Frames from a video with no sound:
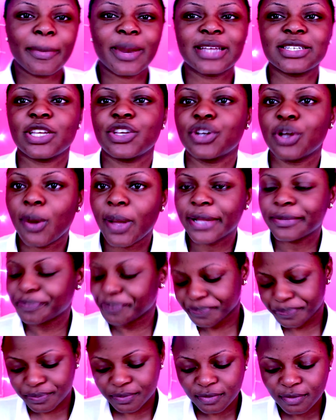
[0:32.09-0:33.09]
But I said, you know what,
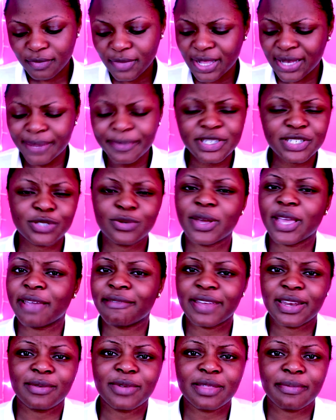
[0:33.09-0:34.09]
let me just do a get
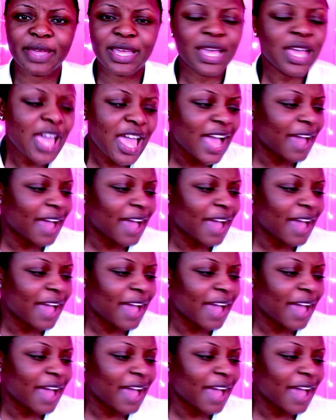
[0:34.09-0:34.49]
ready with me.